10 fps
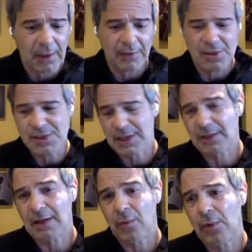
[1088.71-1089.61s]
I just
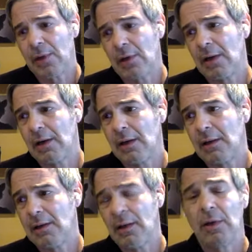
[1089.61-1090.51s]
think that we are
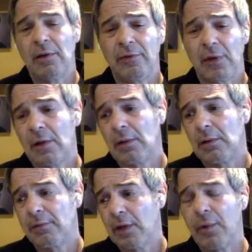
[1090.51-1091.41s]
nearing very,
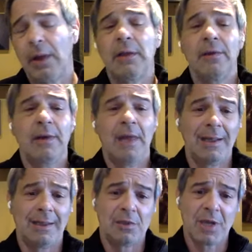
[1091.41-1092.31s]
very quickly the
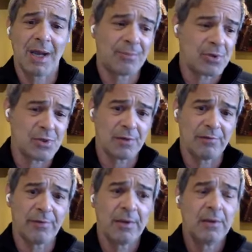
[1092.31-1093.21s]
ending chapters of